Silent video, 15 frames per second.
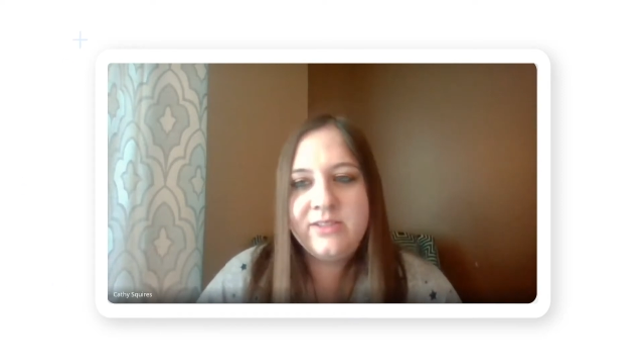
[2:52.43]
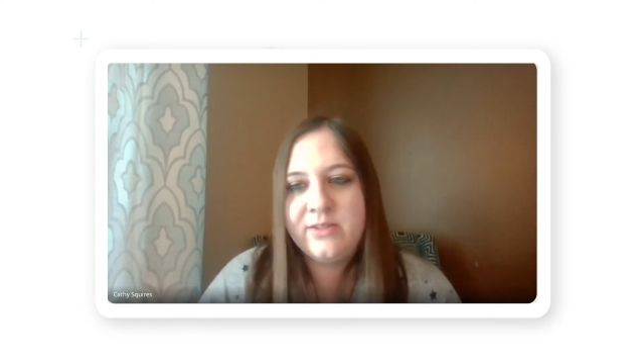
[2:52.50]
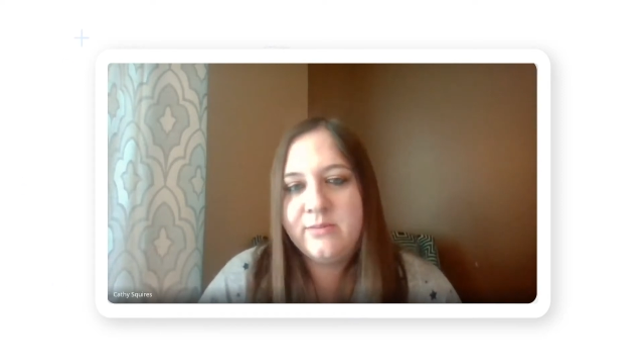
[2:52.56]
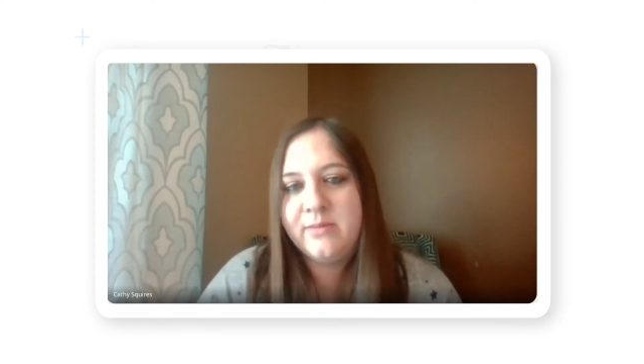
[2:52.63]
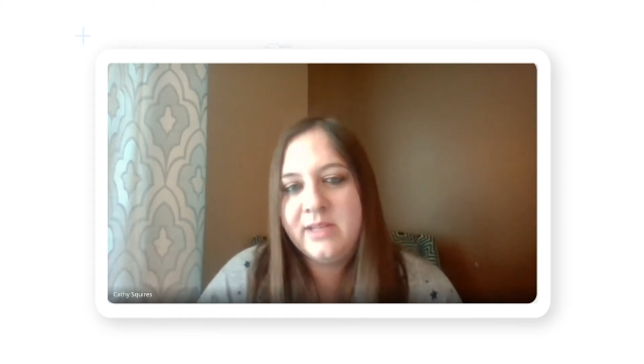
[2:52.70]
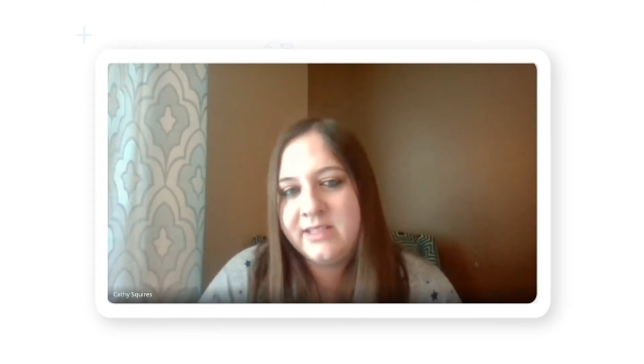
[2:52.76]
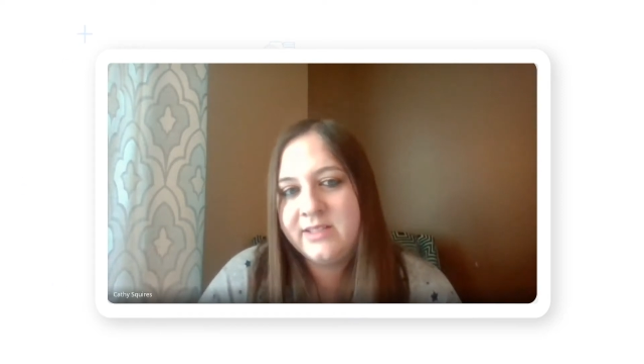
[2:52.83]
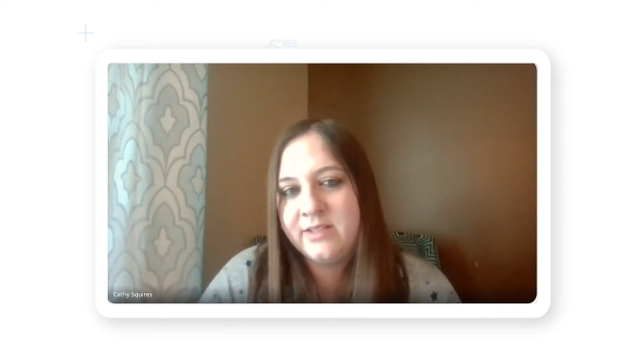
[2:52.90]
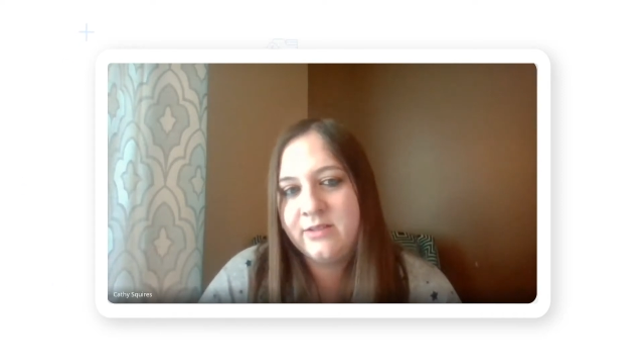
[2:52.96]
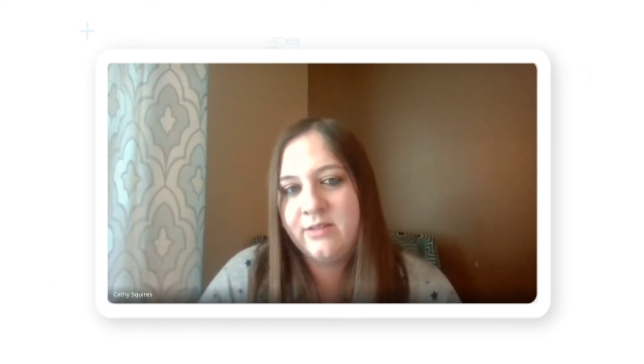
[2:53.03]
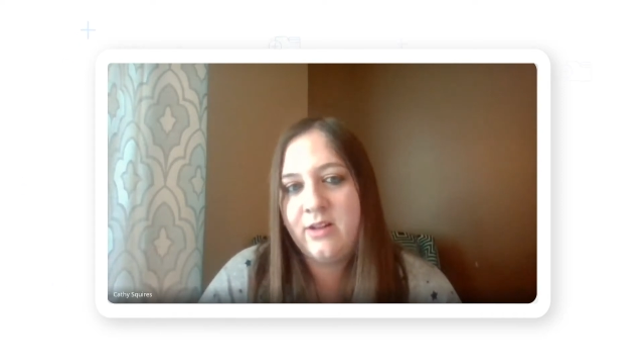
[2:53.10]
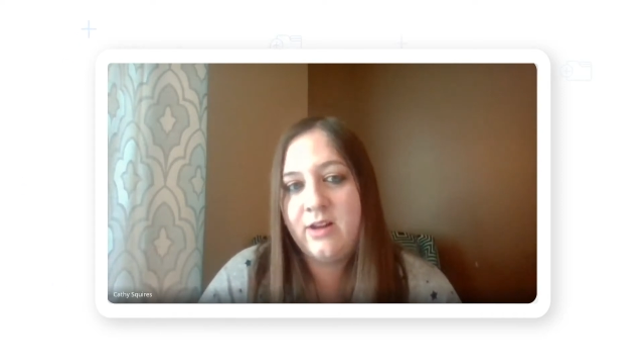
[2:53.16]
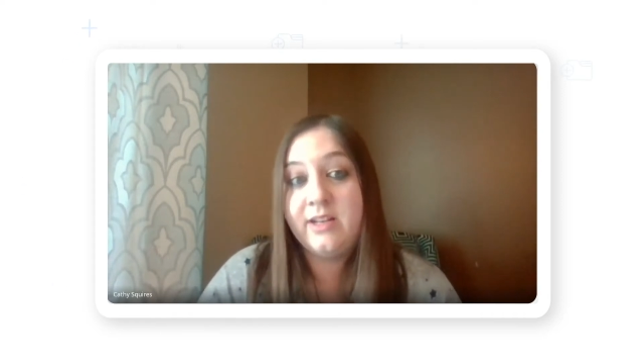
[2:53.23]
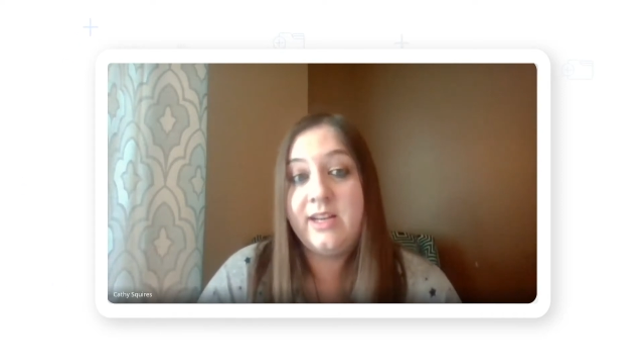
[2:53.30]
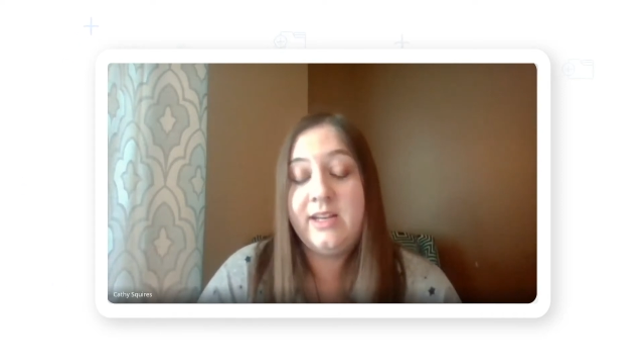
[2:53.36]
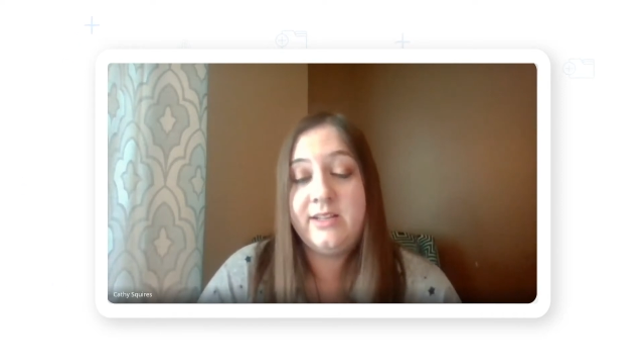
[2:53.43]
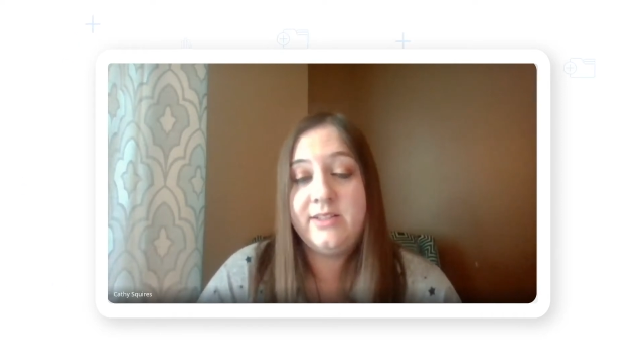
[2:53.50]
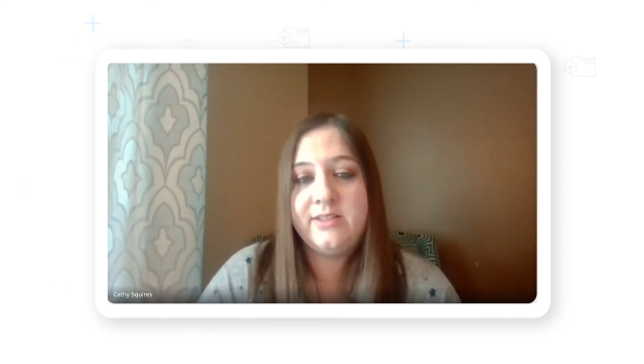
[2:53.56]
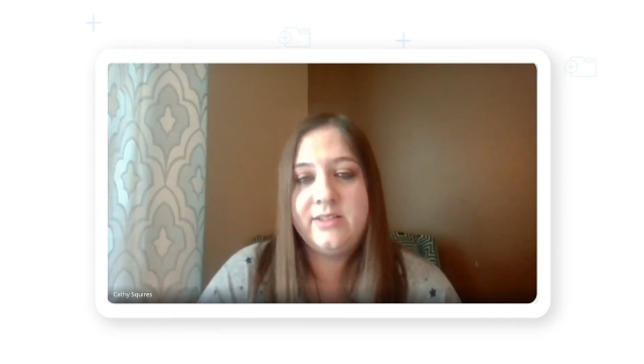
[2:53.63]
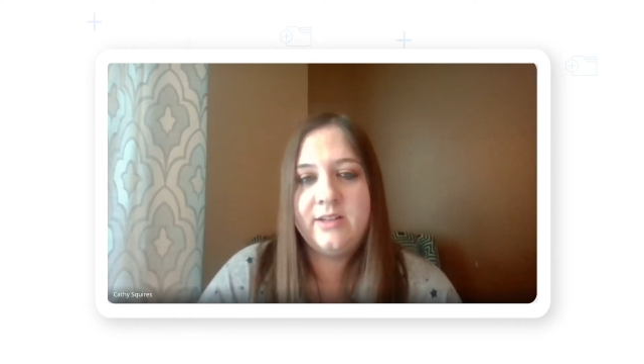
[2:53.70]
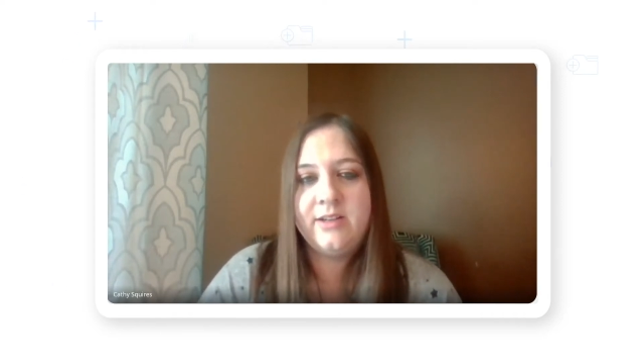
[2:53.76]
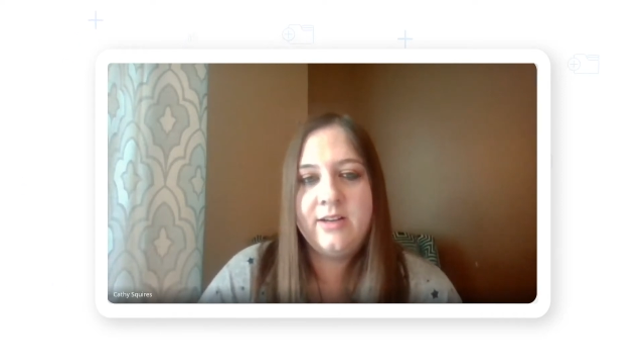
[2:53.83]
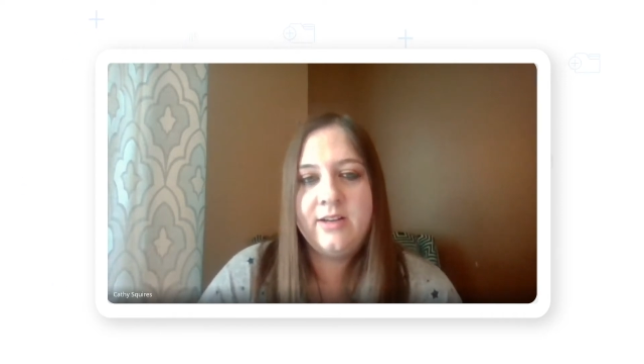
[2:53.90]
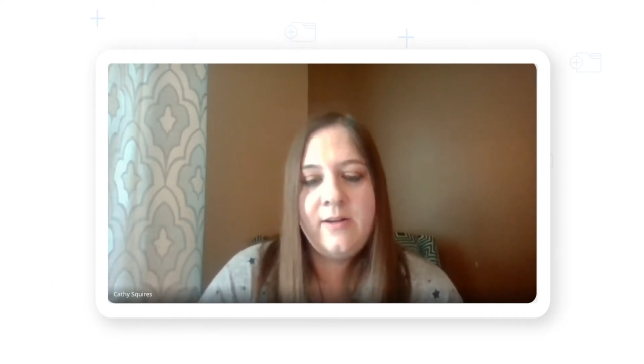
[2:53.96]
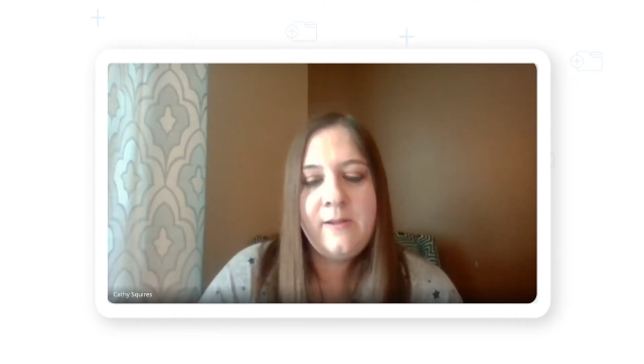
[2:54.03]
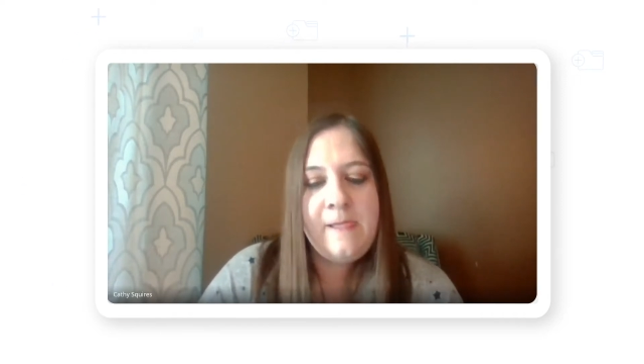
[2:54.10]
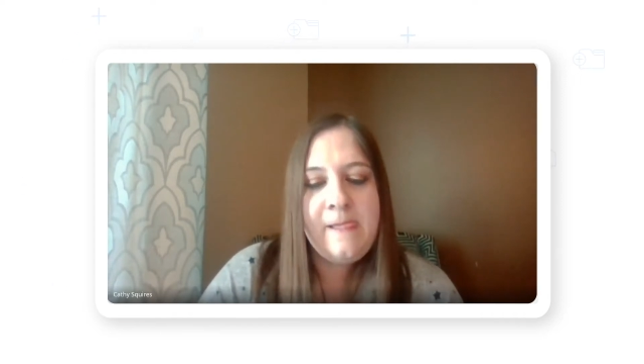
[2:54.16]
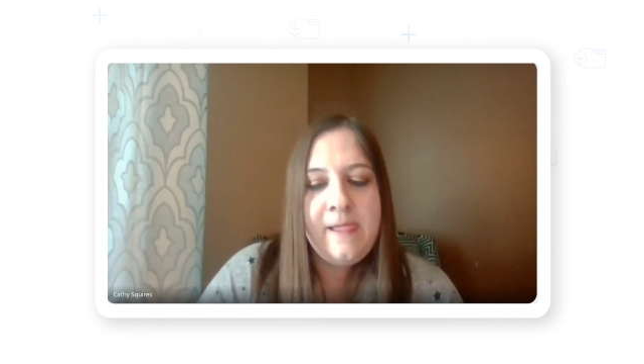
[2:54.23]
so it makes it a lot easier.